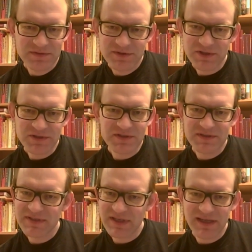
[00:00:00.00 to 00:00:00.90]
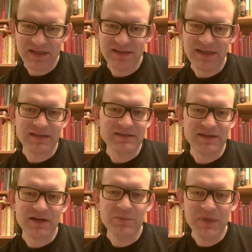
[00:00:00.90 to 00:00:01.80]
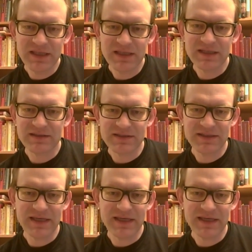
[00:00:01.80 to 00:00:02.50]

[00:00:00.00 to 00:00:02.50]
just saying that Armenians